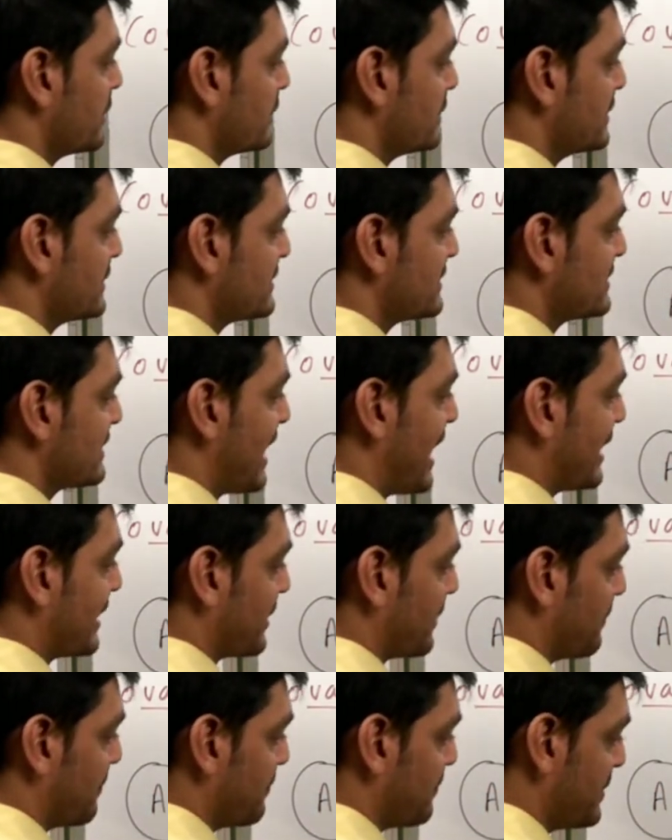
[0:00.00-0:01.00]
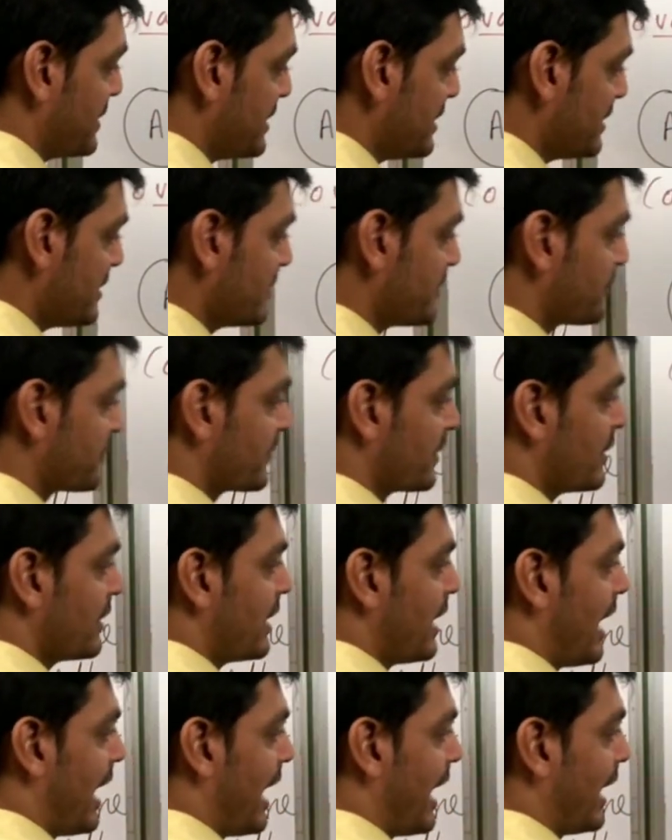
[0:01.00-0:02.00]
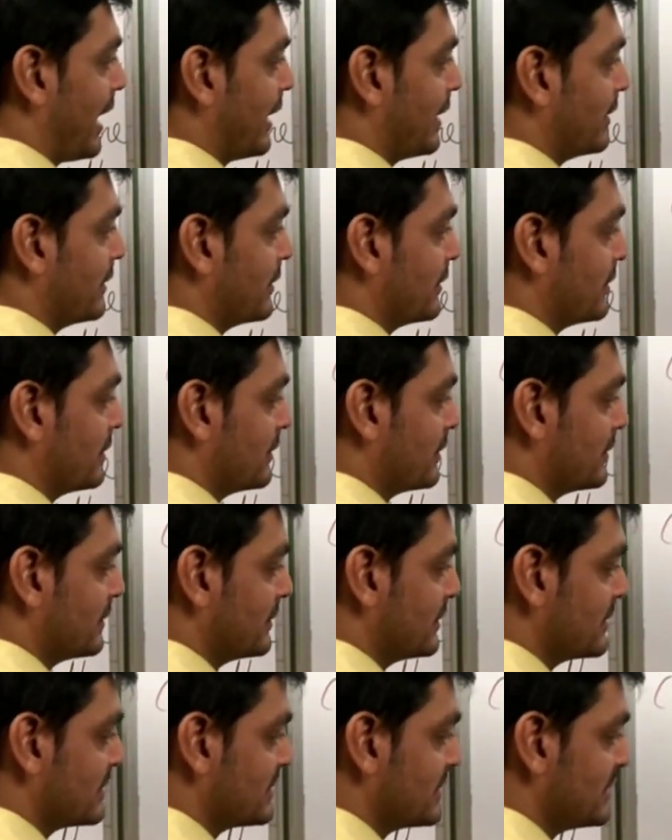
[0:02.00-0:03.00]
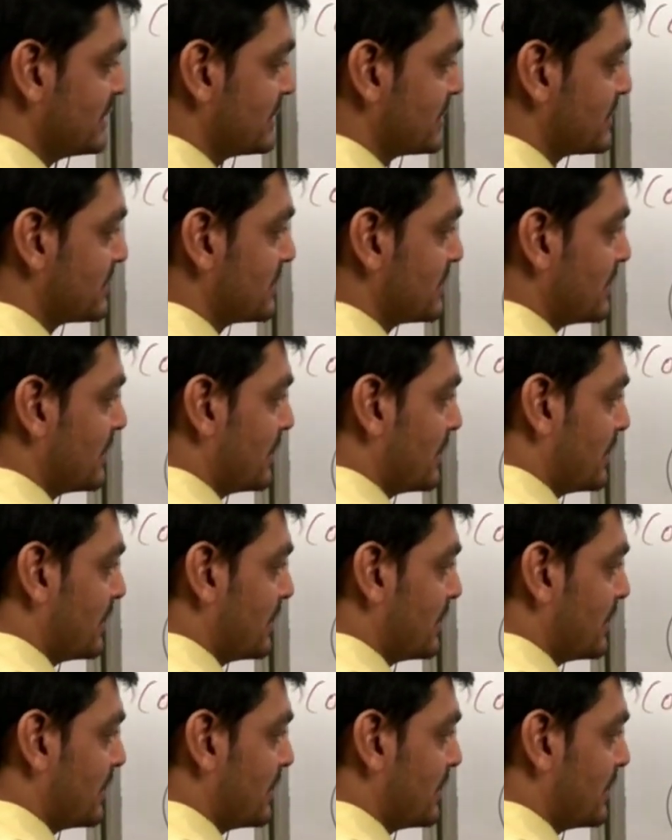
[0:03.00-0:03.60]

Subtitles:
This is atom B and this is